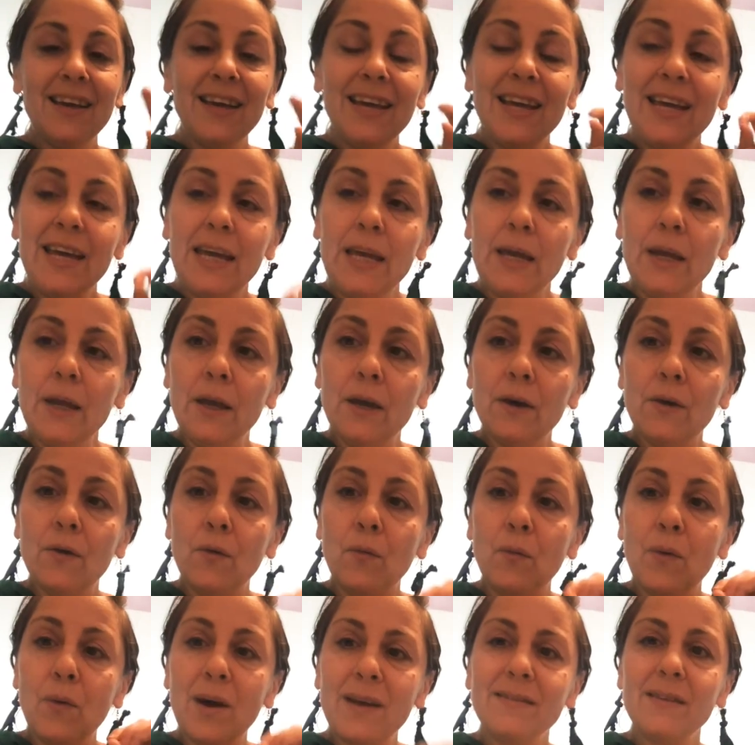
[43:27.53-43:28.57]
He
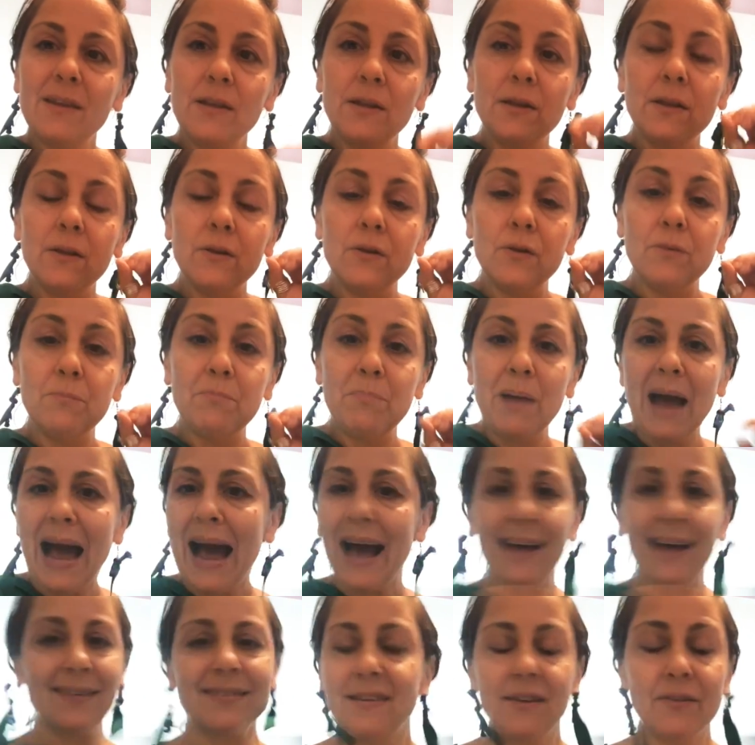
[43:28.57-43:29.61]
wasn't
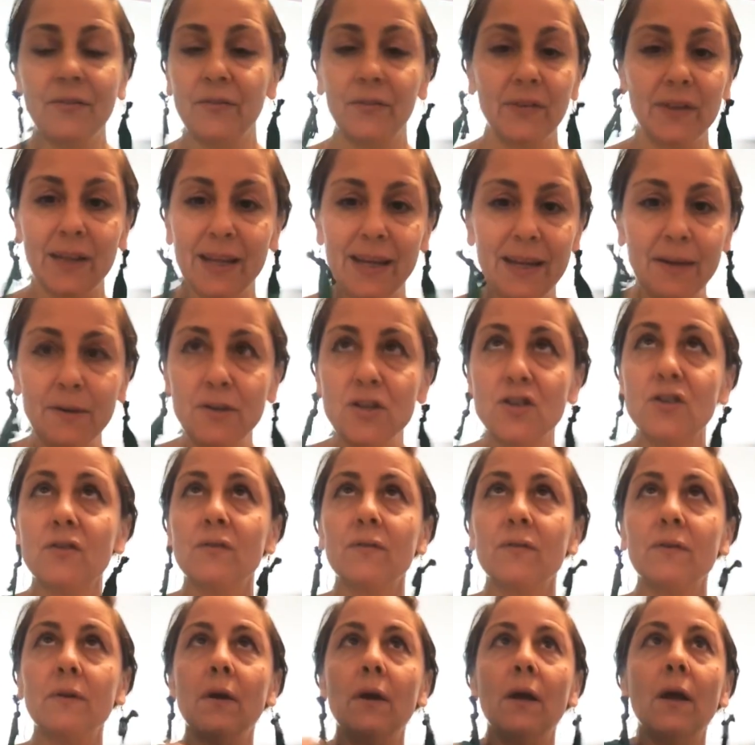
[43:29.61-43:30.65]
passively
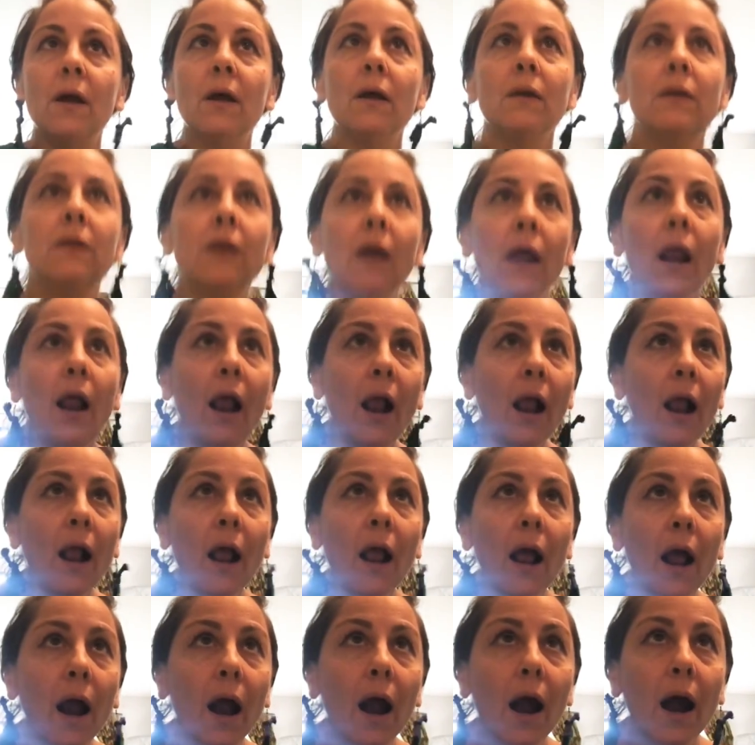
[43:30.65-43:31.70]
just
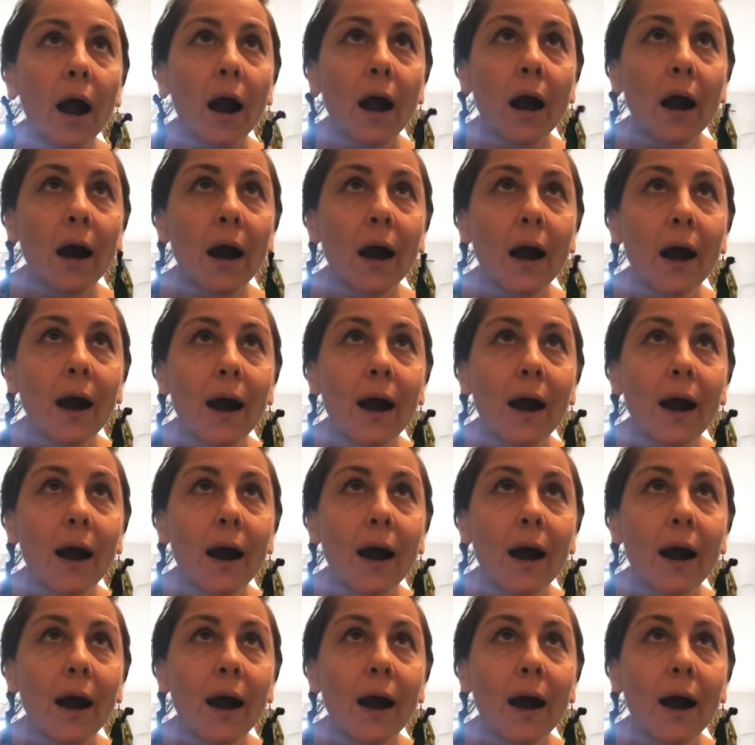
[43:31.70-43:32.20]
sitting there